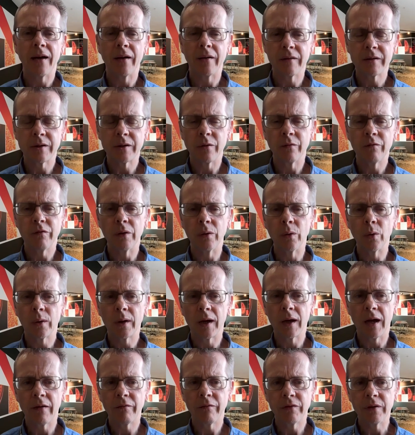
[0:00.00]
it. So if you look
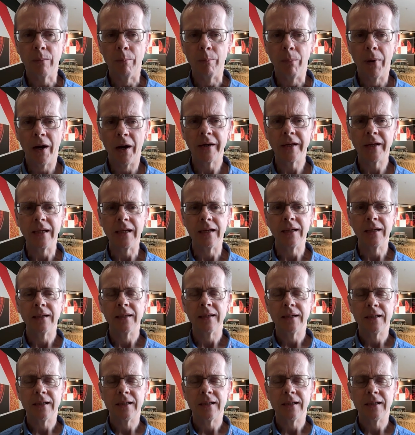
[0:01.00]
after your body,